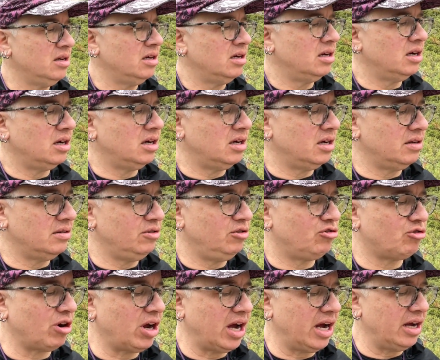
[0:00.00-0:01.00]

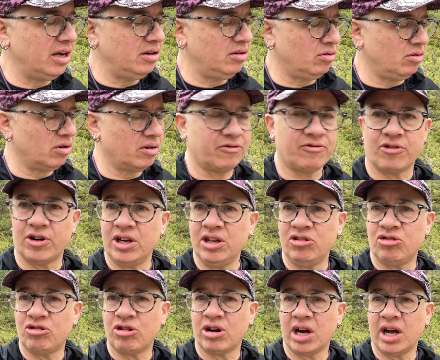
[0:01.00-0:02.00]
dried or
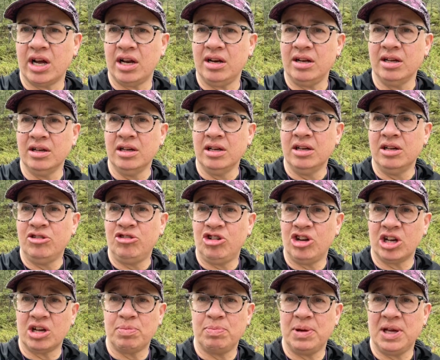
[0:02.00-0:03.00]
freeze-dried
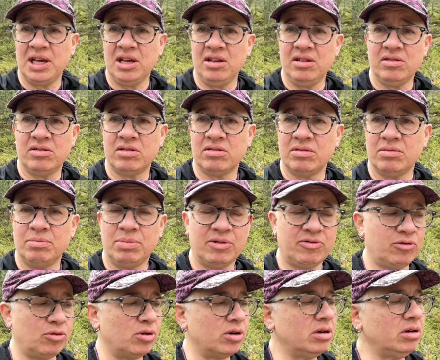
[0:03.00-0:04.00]
chickpeas
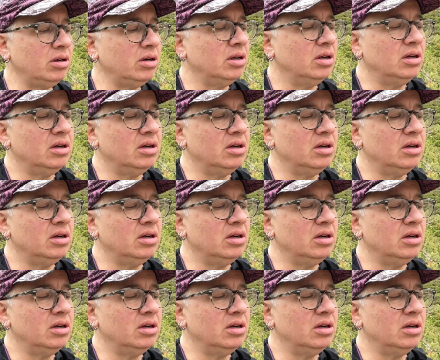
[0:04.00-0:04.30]
before.